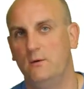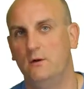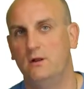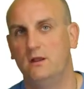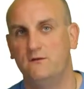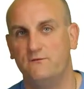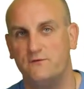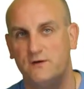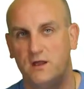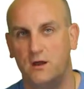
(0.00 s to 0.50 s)
we're
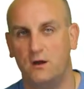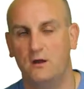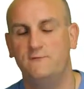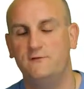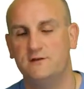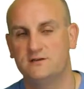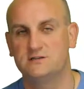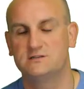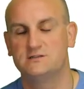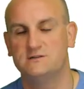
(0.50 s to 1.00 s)
looking for
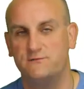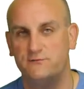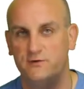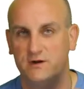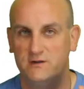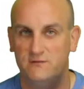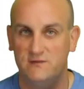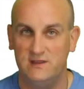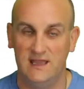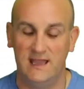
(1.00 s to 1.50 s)
coefficients in
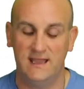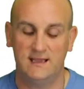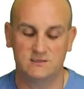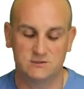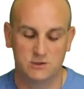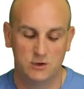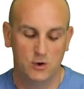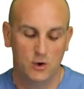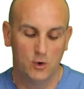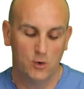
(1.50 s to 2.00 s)
front of the
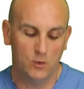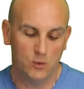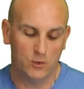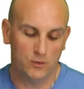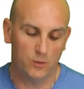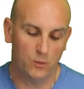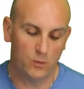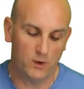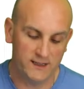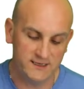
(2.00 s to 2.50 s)
X or
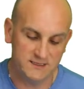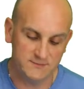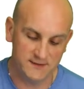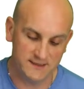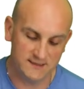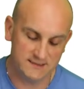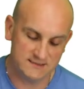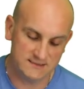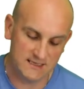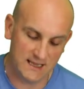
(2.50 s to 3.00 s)
the Y to
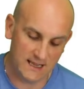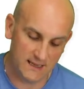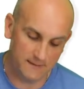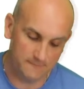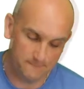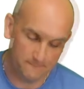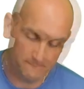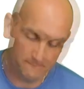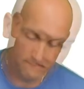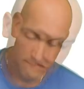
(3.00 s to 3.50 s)
be the
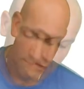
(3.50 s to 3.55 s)
same.